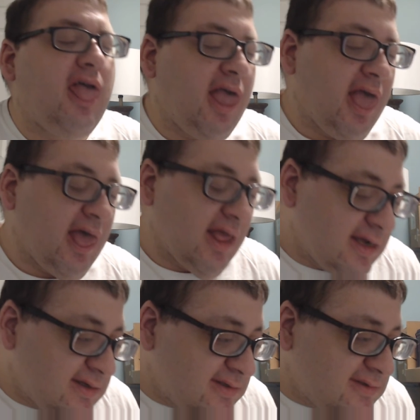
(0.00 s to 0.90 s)

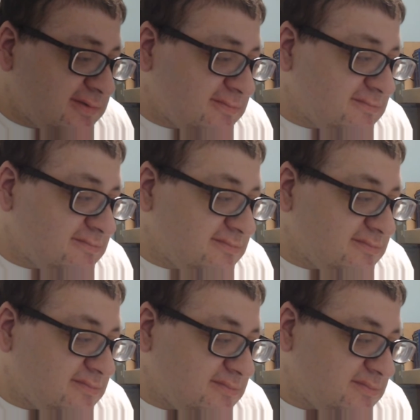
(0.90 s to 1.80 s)

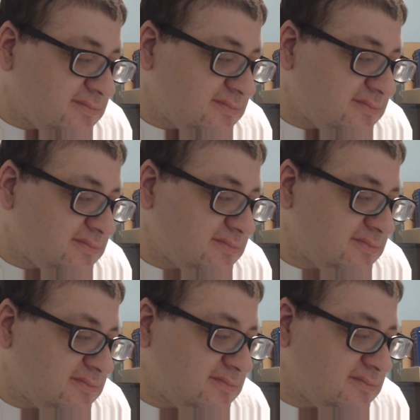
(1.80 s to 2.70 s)

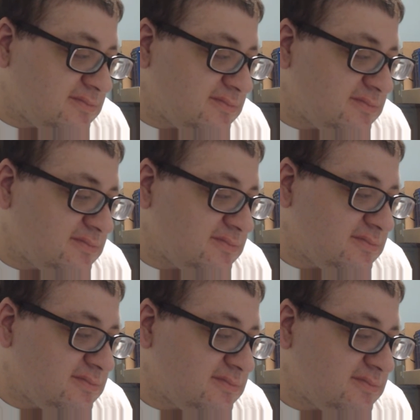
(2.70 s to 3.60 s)

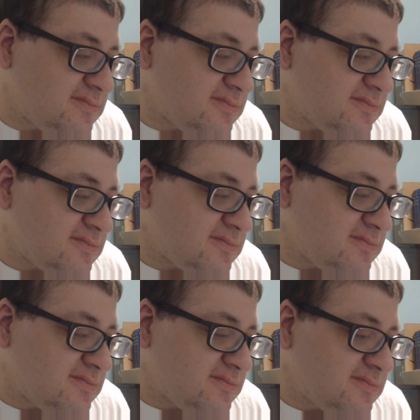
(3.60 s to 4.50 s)

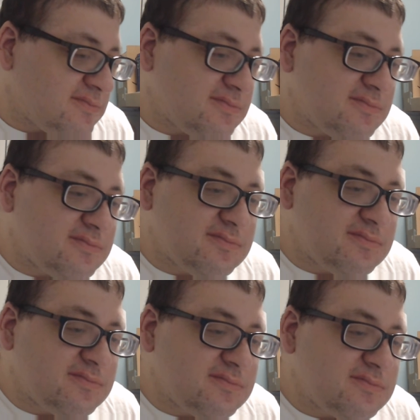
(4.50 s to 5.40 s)

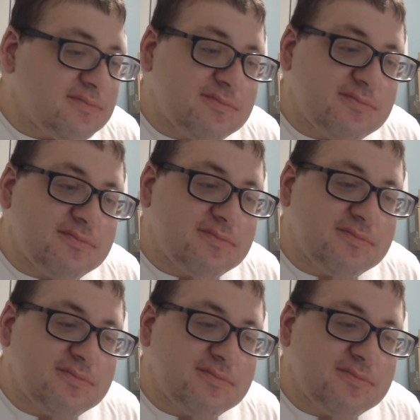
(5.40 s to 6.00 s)
Nothing is said.